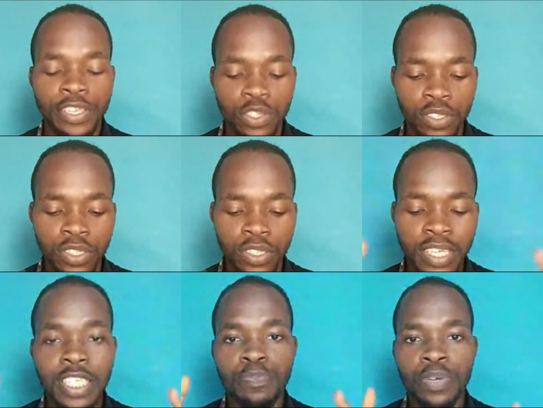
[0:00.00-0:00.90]
All right, so
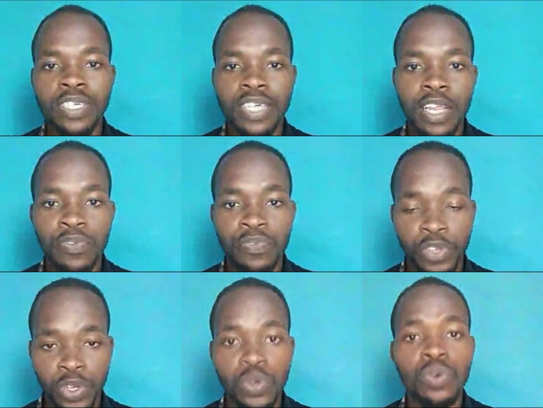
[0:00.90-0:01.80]
this is specially
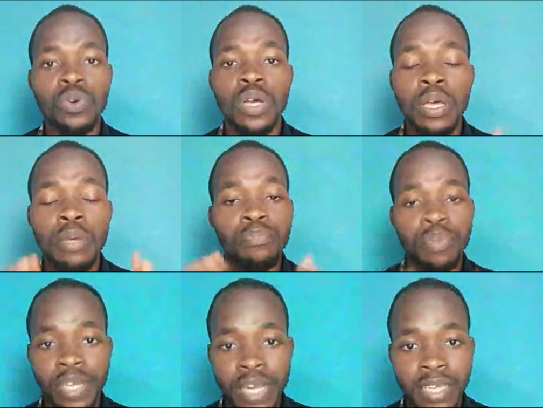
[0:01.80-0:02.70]
for you,
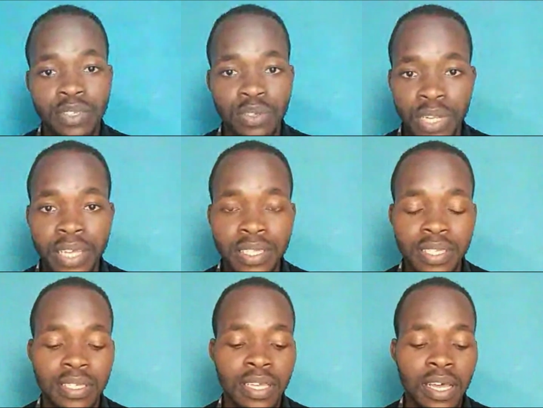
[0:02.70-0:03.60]
beginner
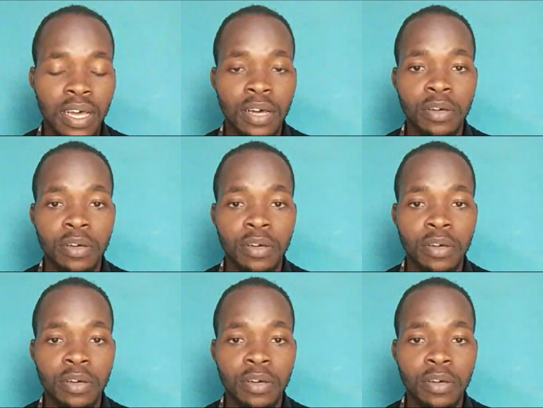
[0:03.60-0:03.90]
students,